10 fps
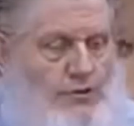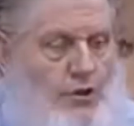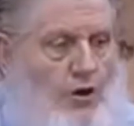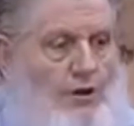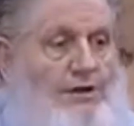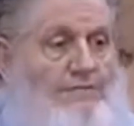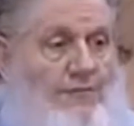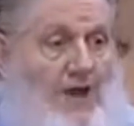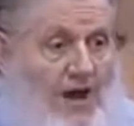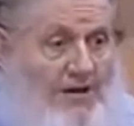He was called
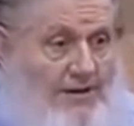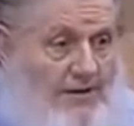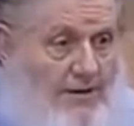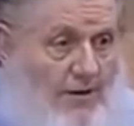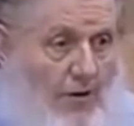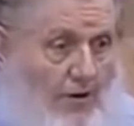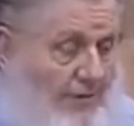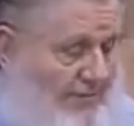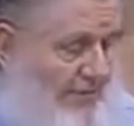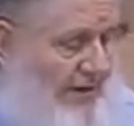Ephrat,
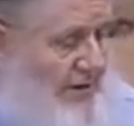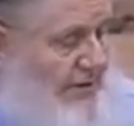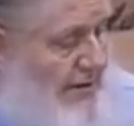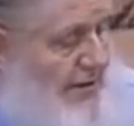or Ephrat.